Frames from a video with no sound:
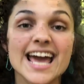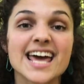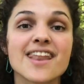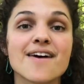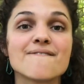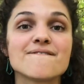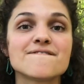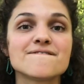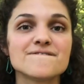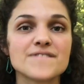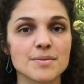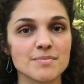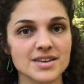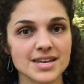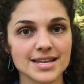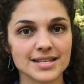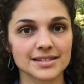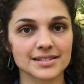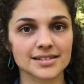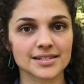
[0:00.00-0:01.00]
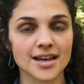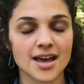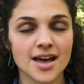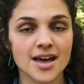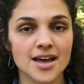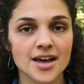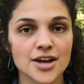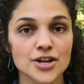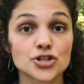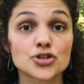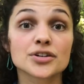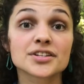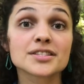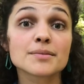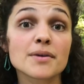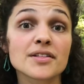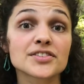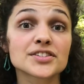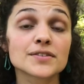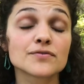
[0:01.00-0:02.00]
and amphibians. During
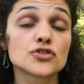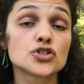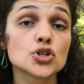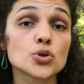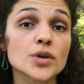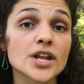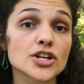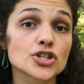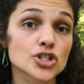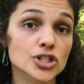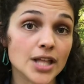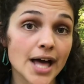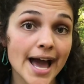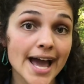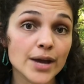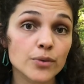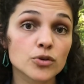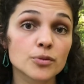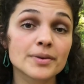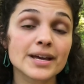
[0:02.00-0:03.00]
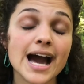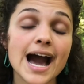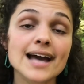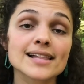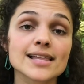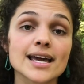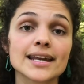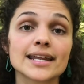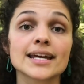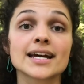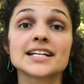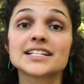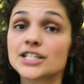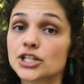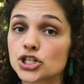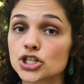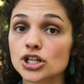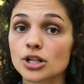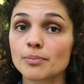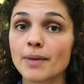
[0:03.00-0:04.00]
the months of June and July, we'll be highlighting
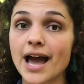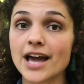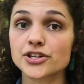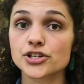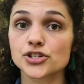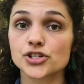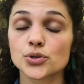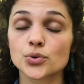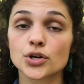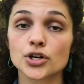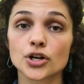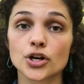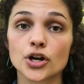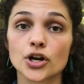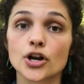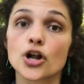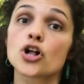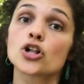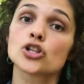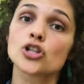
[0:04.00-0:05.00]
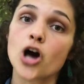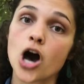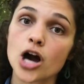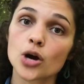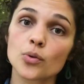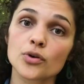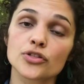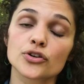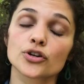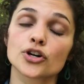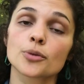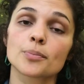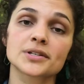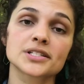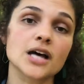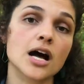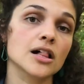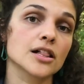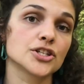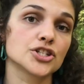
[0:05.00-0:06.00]
additional badges you can earn along with your
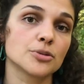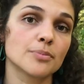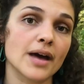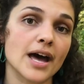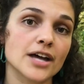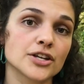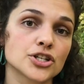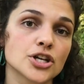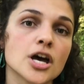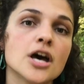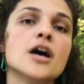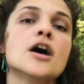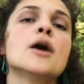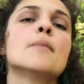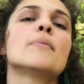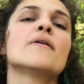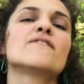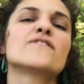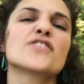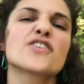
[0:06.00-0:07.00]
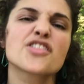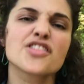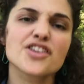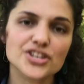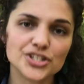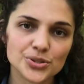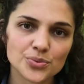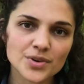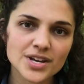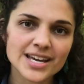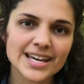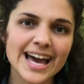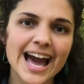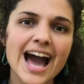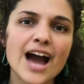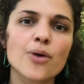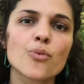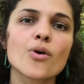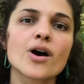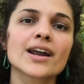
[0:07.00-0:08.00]
herpetology badge. But for this week,
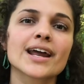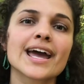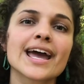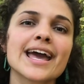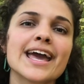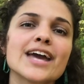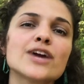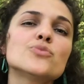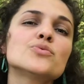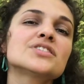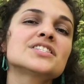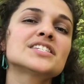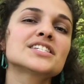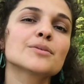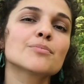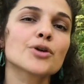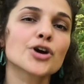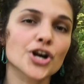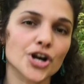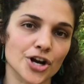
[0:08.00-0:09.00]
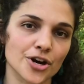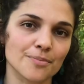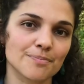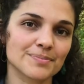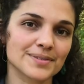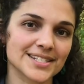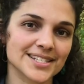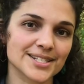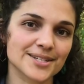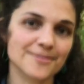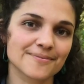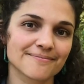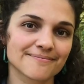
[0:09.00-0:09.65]
I want to hang with some herps.